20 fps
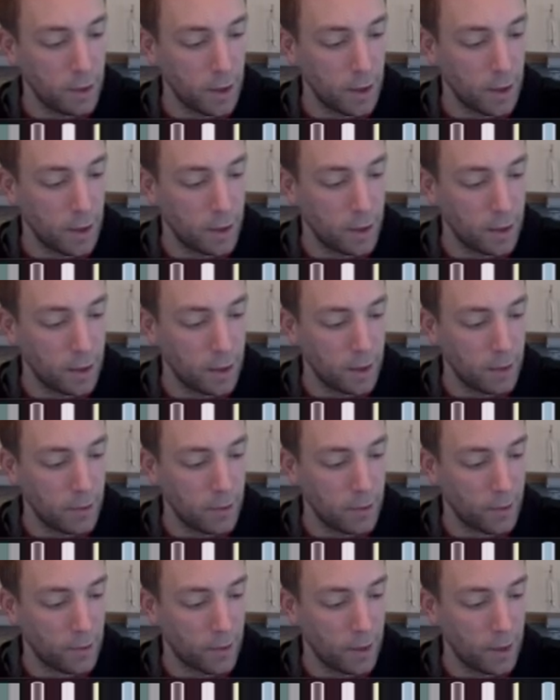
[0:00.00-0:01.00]
times
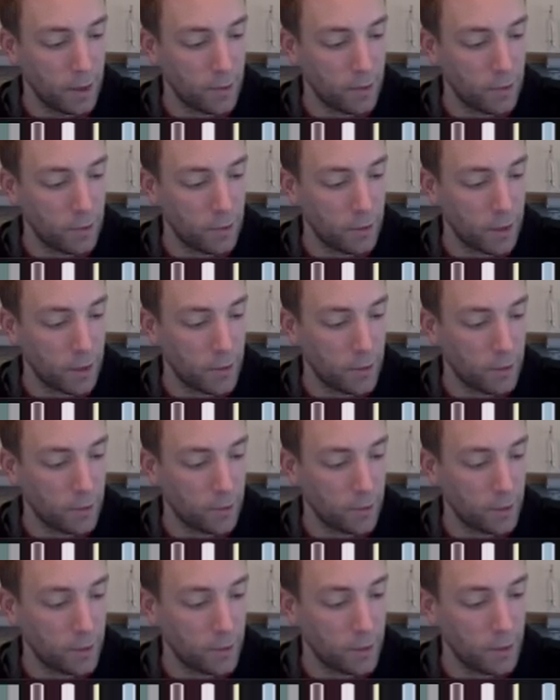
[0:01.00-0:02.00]
f prime of
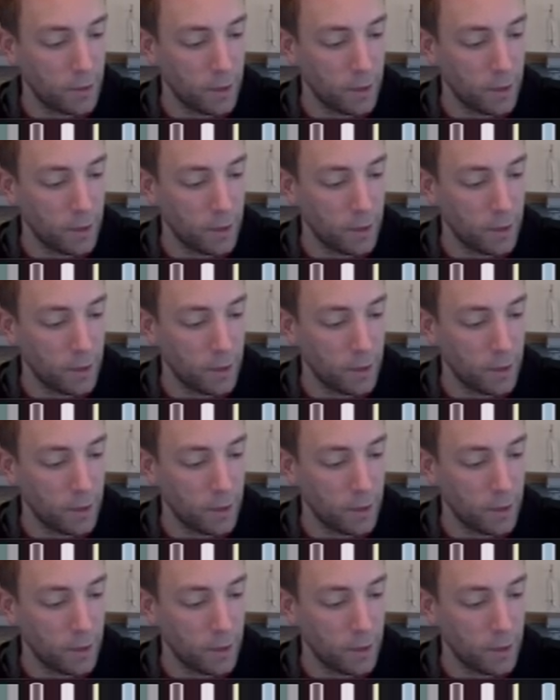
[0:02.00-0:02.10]
1